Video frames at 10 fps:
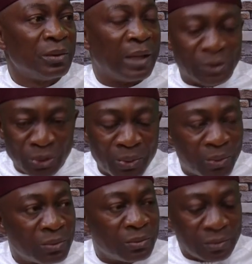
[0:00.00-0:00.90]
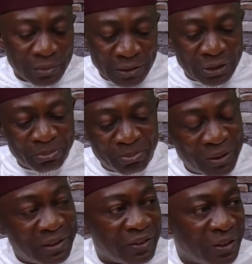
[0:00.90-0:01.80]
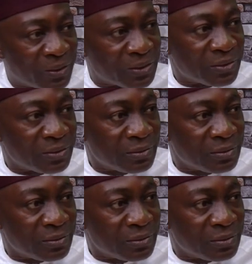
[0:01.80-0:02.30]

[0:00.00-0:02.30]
And so they should believe in us,